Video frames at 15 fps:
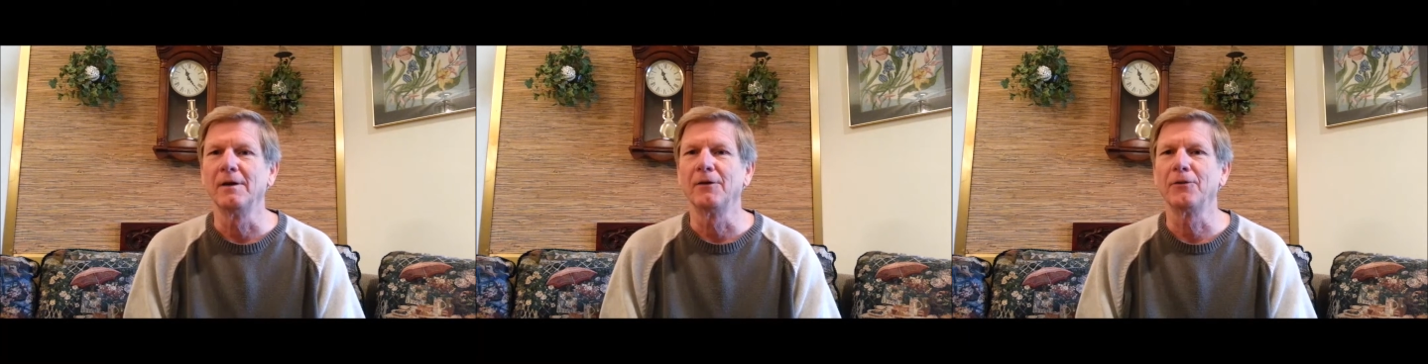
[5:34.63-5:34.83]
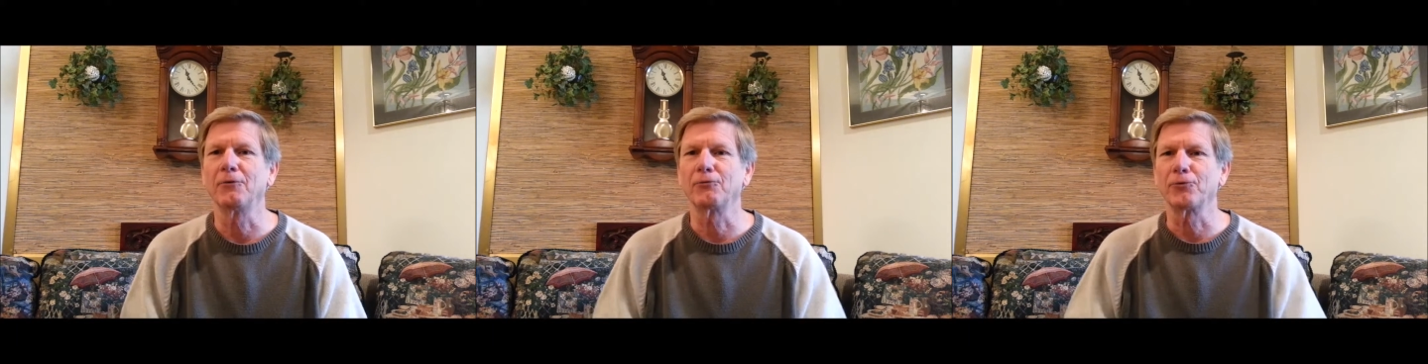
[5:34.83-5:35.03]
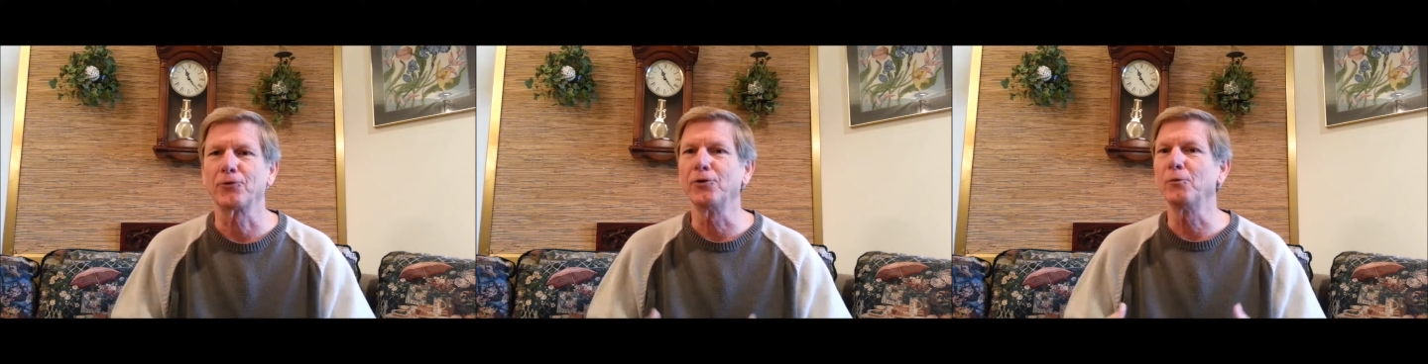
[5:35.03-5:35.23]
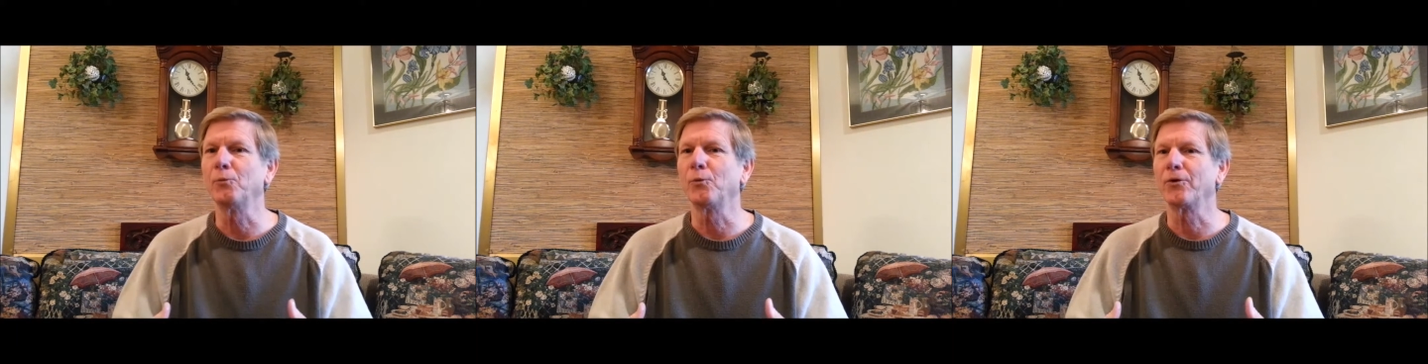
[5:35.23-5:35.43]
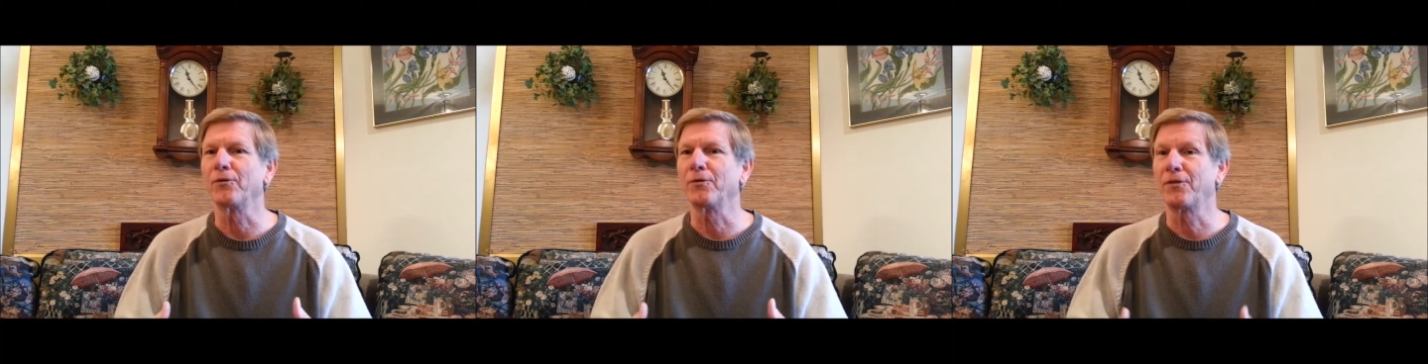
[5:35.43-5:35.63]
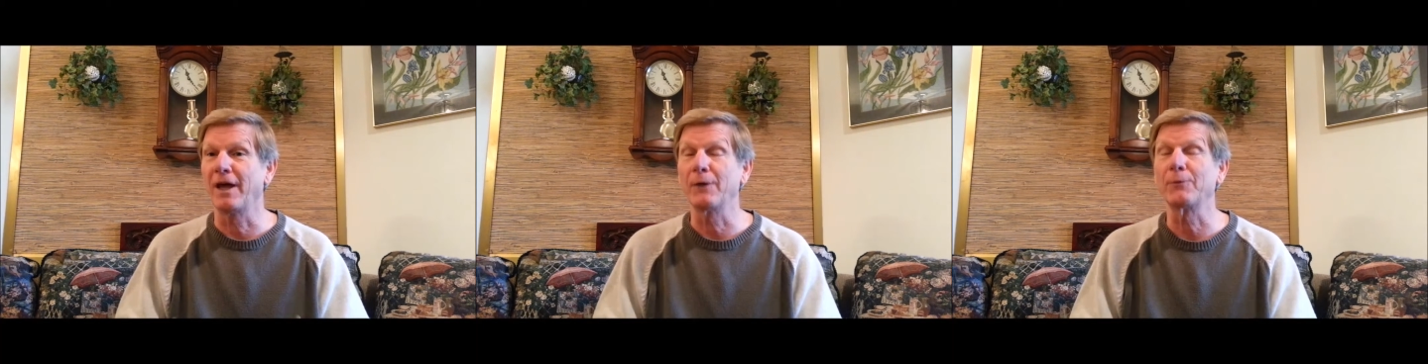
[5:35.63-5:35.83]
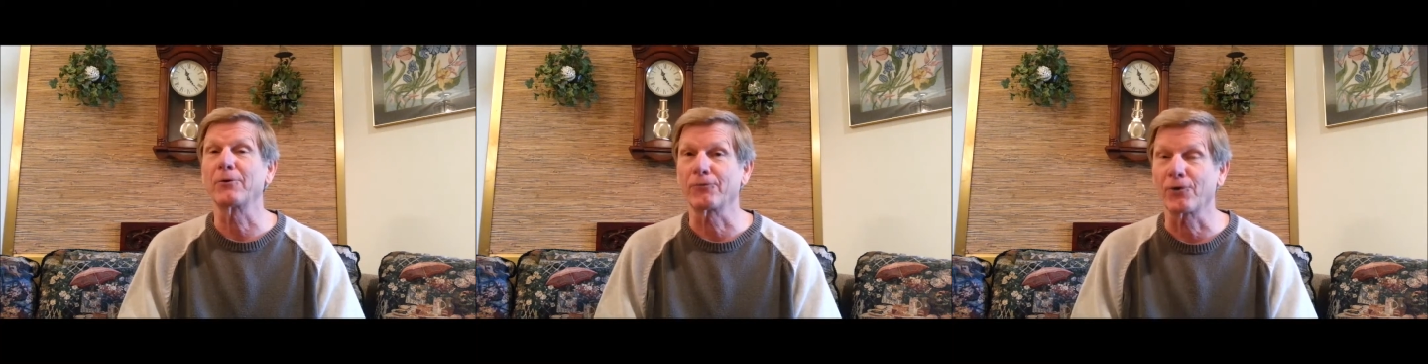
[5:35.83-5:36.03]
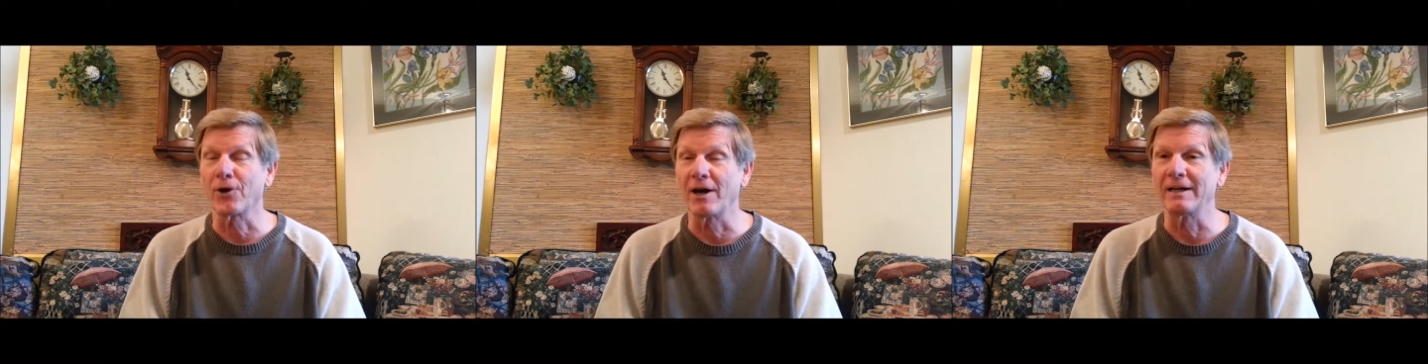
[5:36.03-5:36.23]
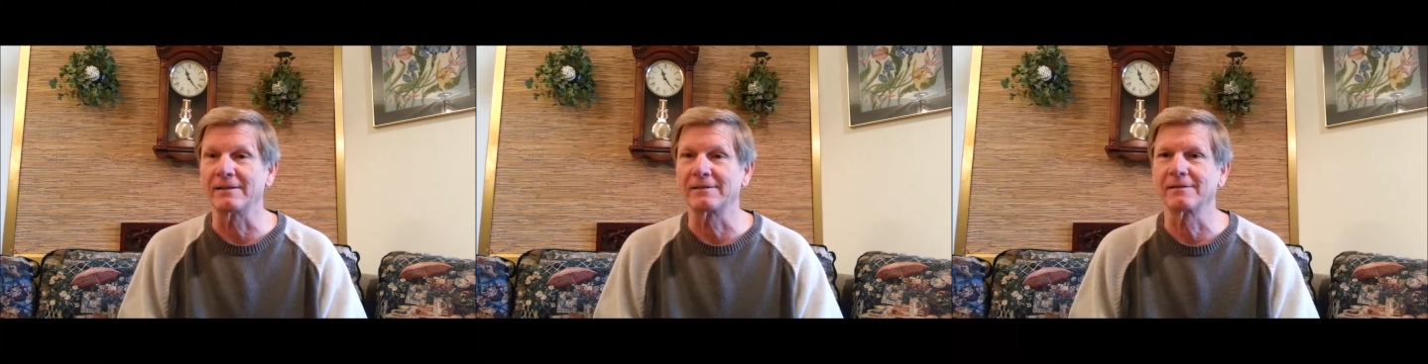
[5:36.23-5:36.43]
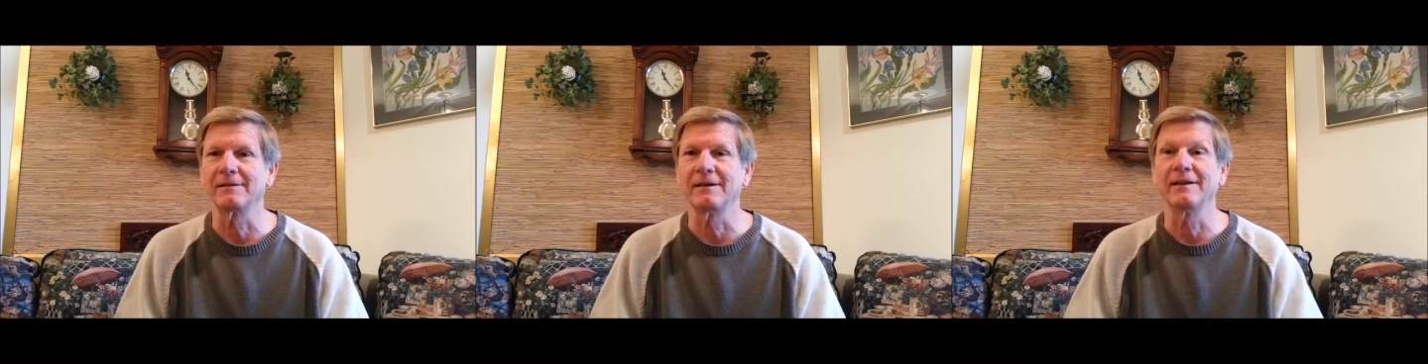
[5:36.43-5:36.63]
the room where they were
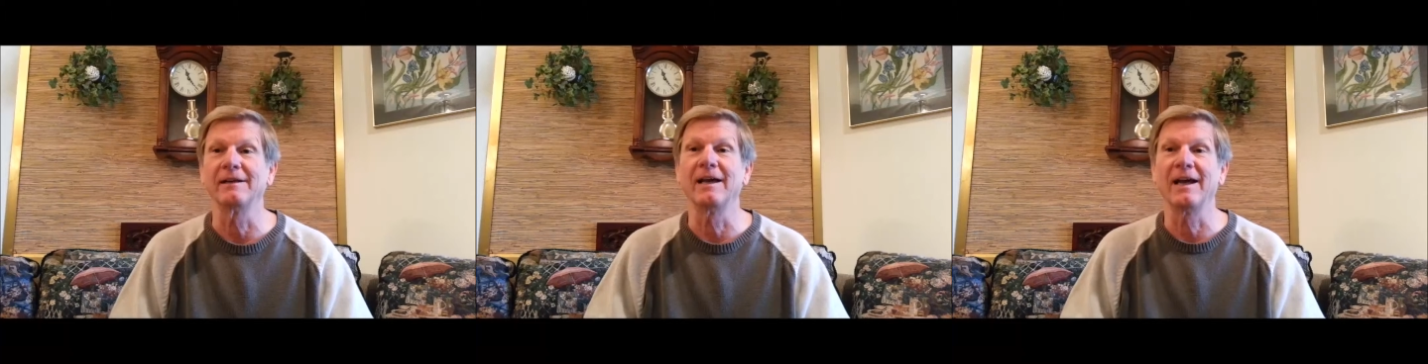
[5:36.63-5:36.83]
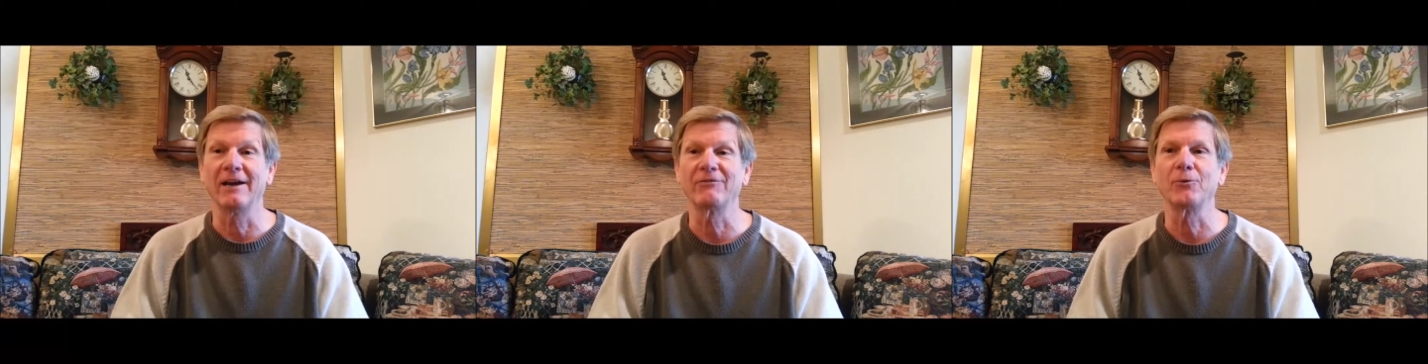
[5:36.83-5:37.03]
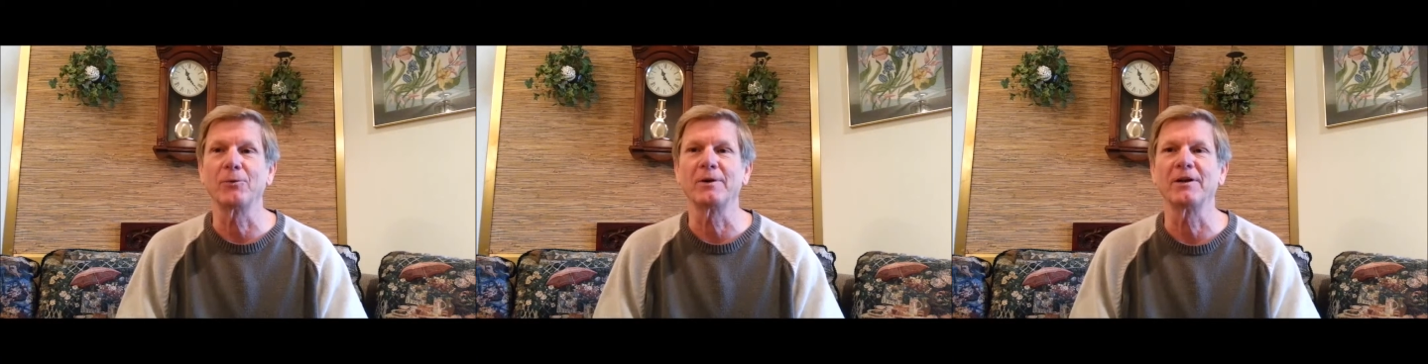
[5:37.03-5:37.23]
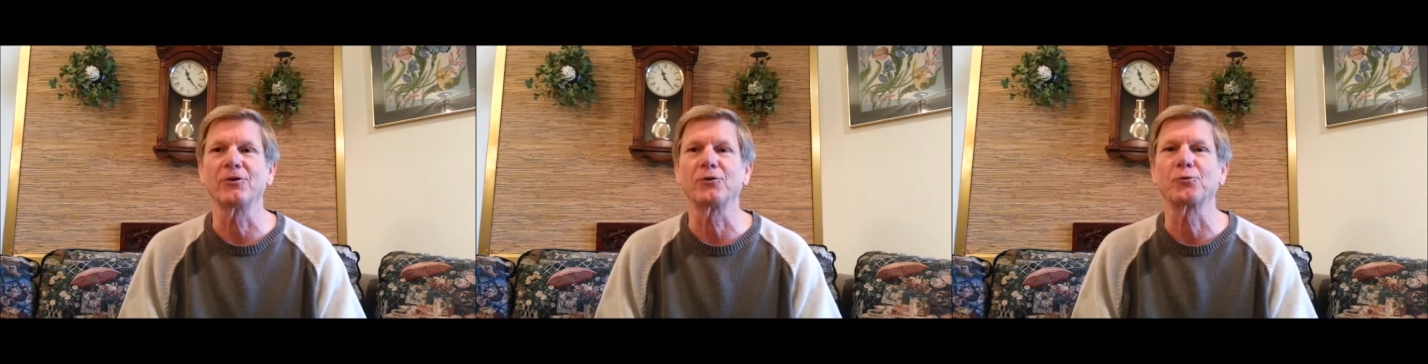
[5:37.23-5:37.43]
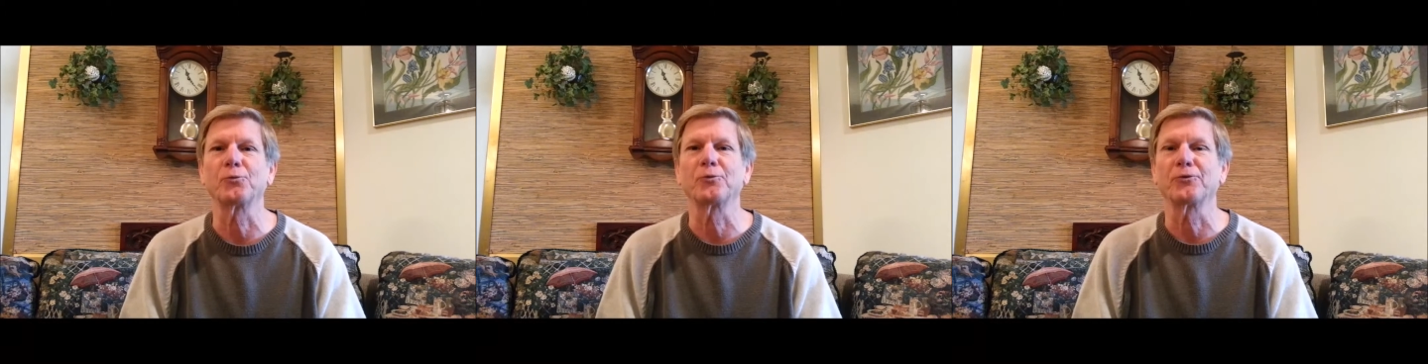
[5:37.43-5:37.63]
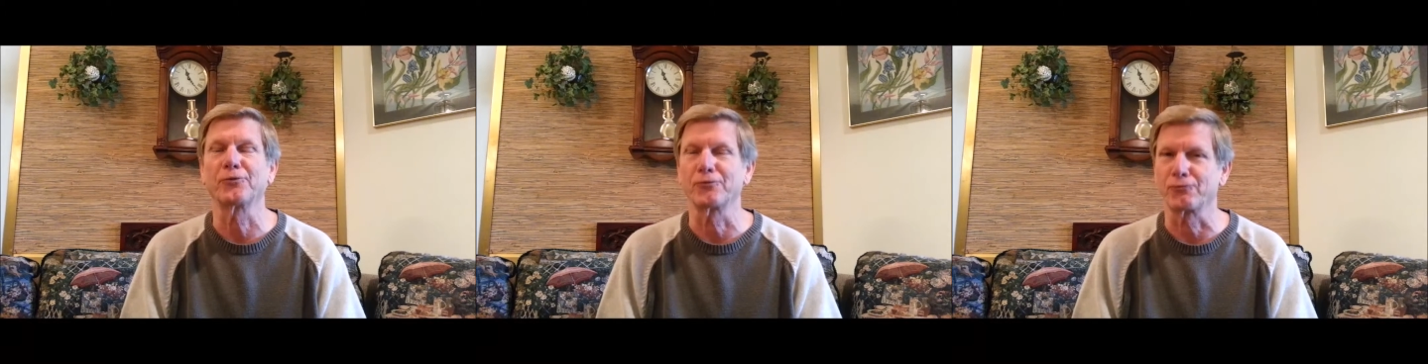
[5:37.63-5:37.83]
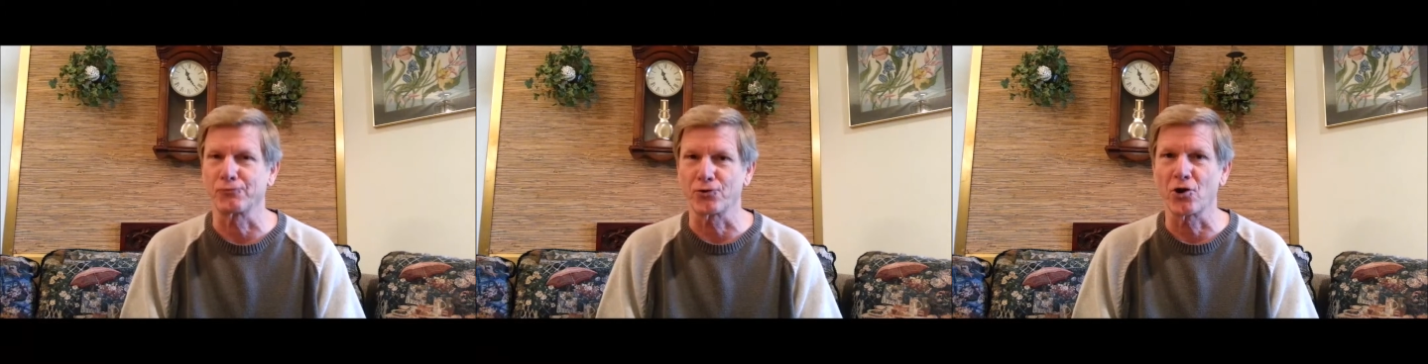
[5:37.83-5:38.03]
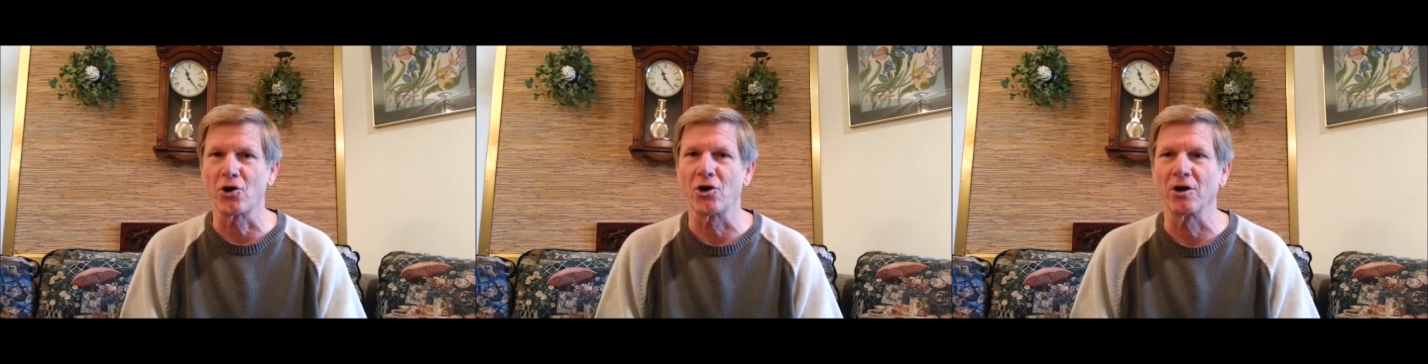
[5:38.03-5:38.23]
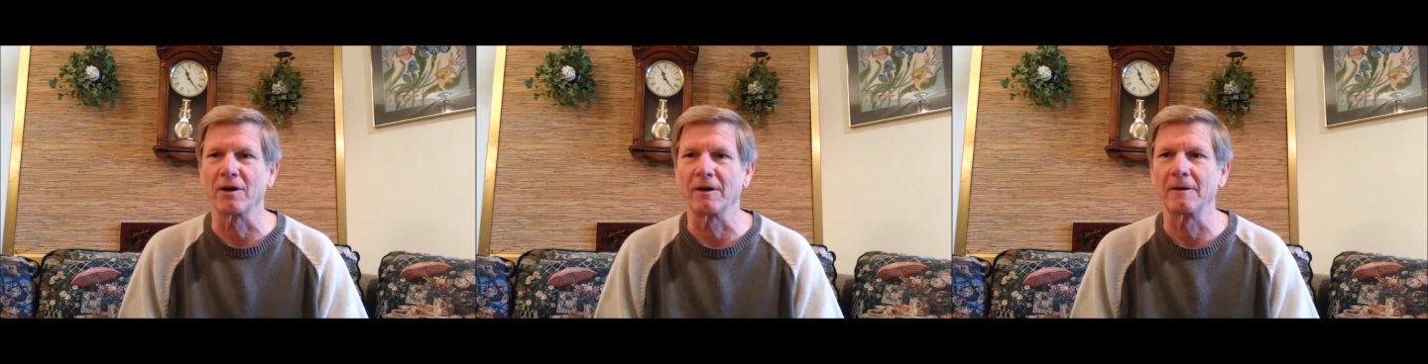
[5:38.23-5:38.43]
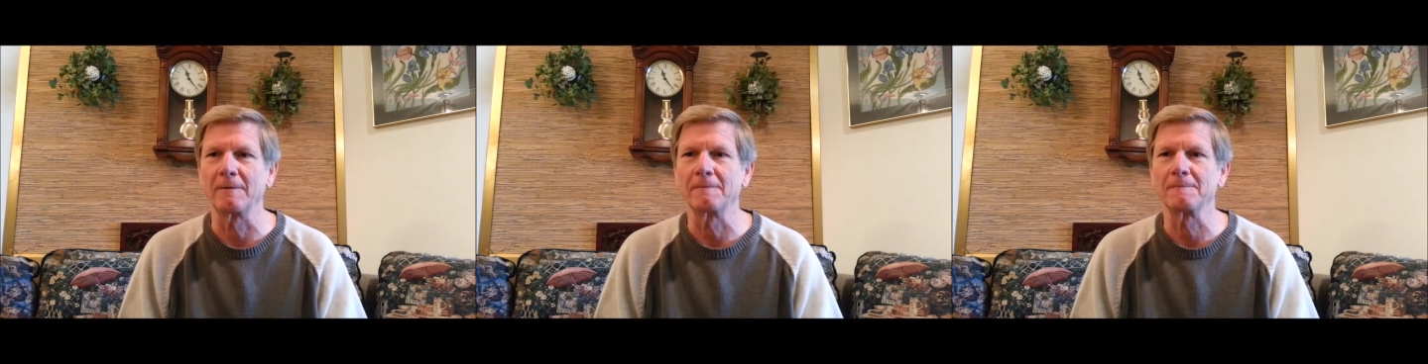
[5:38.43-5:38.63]
right and everyone else was wrong,